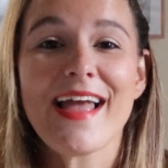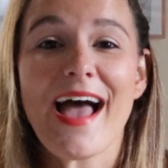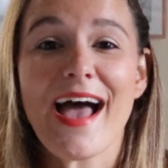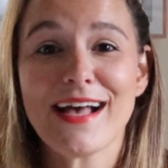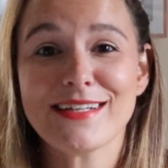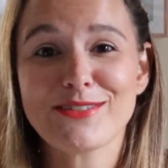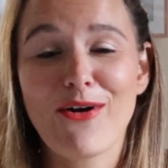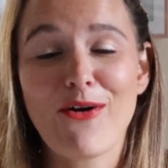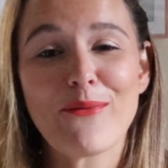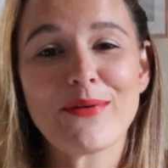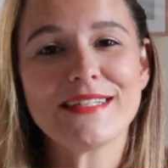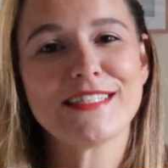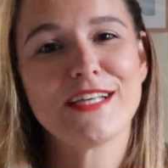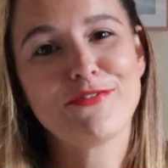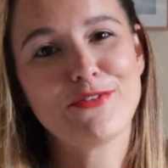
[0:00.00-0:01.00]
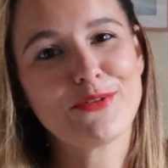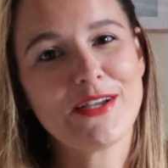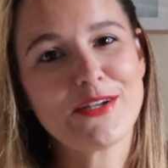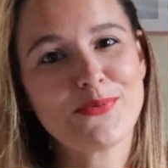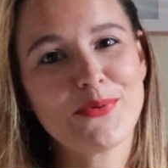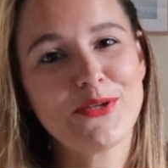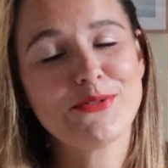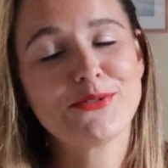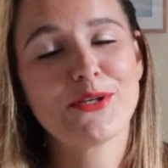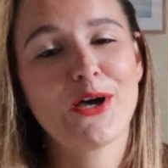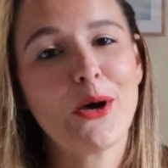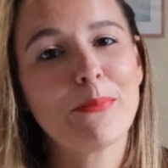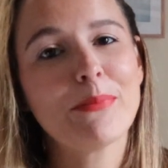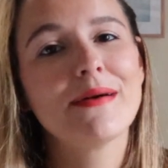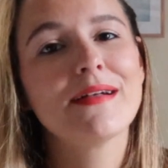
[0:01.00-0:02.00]
As always, if you liked what you
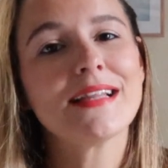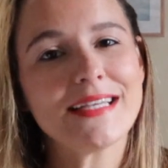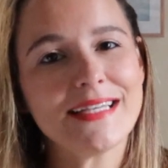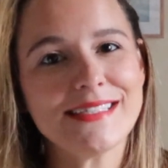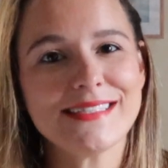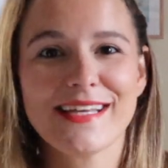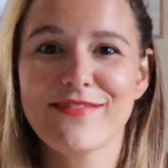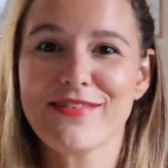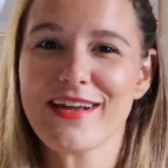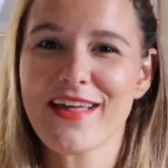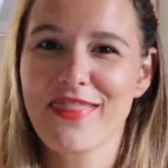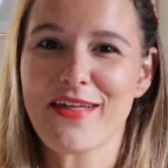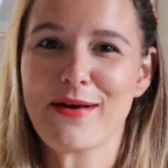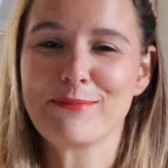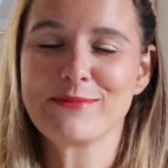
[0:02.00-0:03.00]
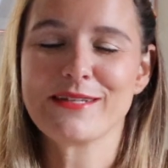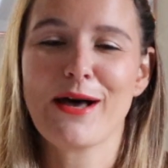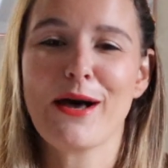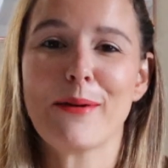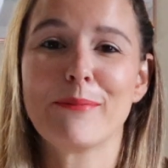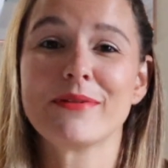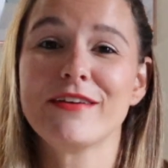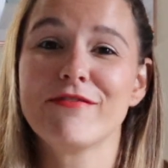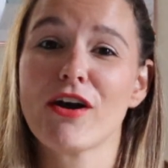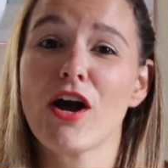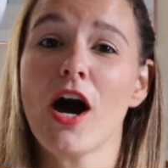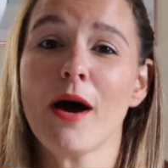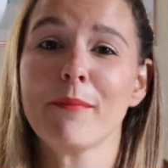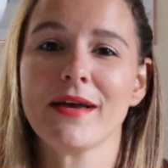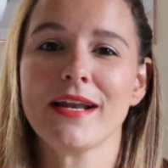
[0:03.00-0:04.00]
saw, please give it a thumbs up, leave a
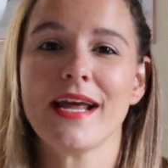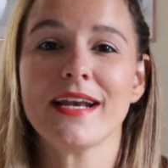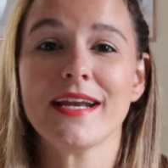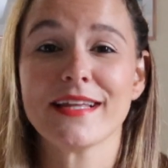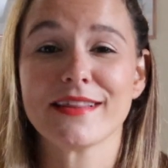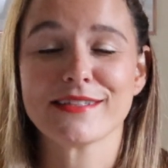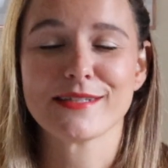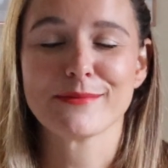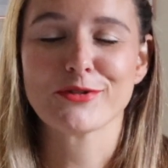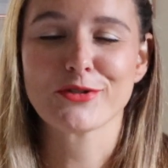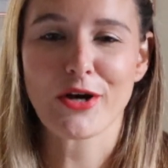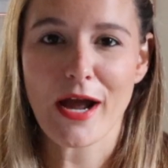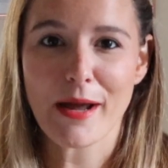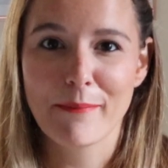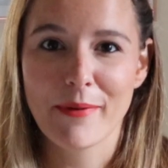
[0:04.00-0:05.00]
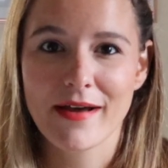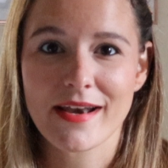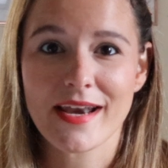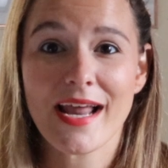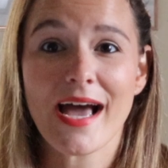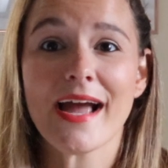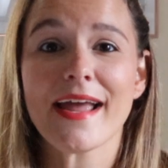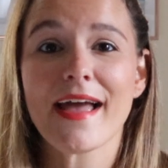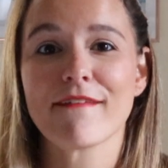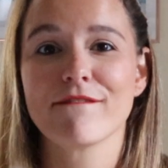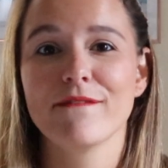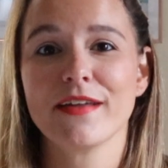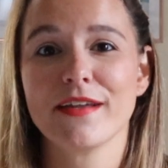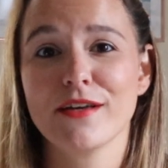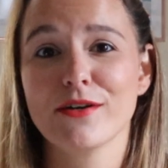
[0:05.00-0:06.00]
comment, and hit the subscribe button. I have
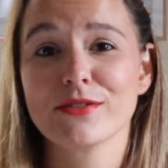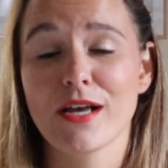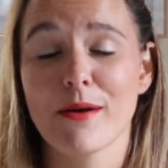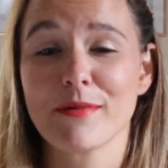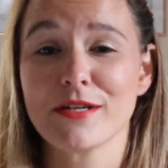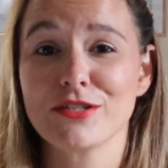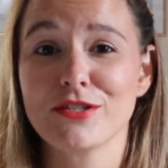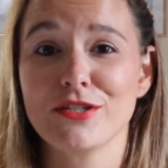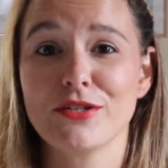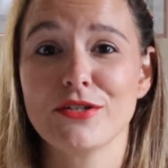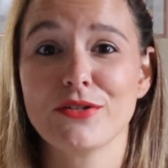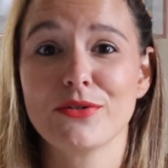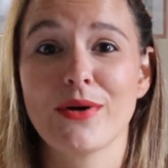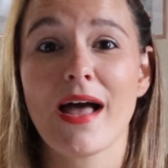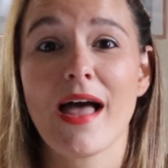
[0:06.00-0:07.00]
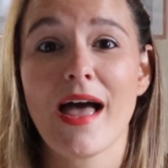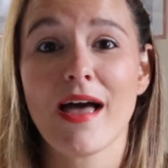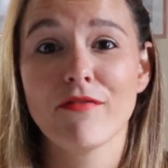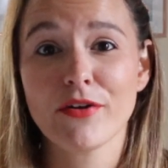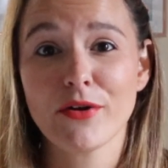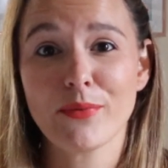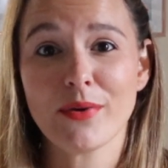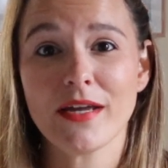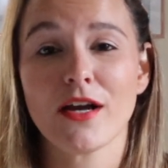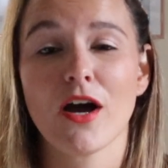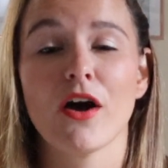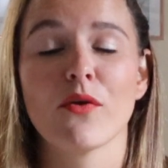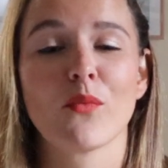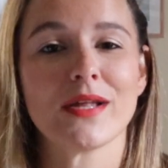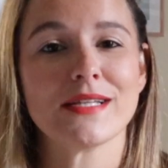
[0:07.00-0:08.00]
videos coming to you every week
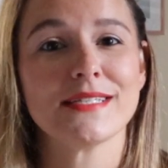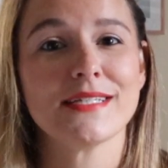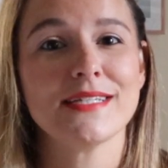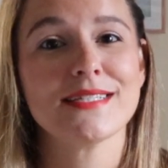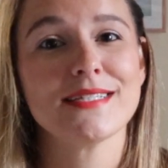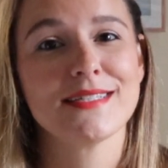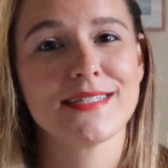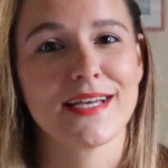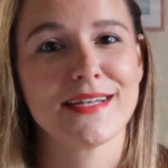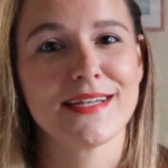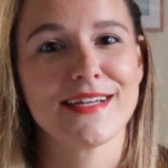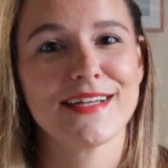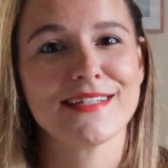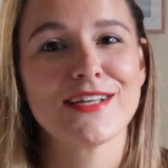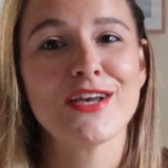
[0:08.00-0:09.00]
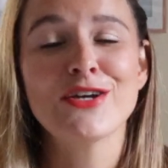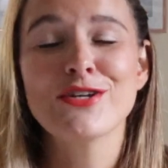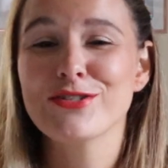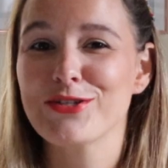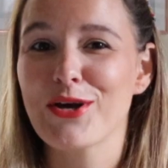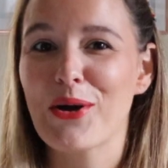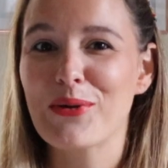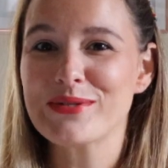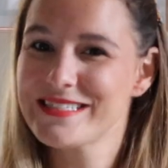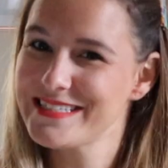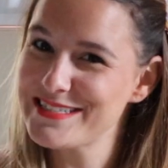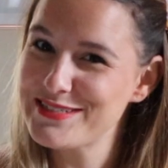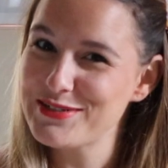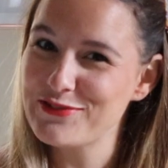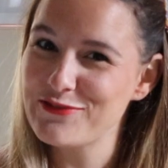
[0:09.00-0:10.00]
on Wednesdays and Sundays, so
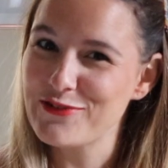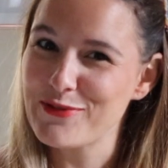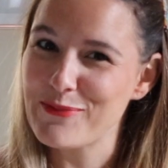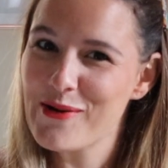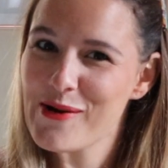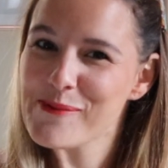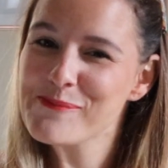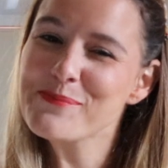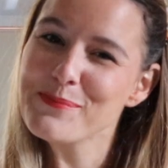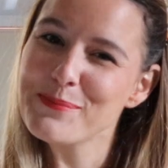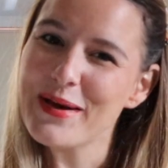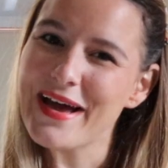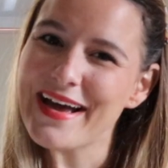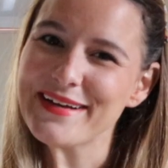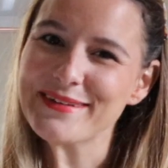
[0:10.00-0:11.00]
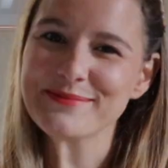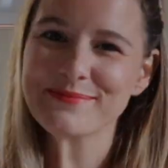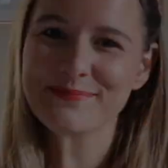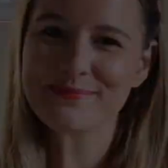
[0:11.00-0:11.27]
stay tuned for more. Bye!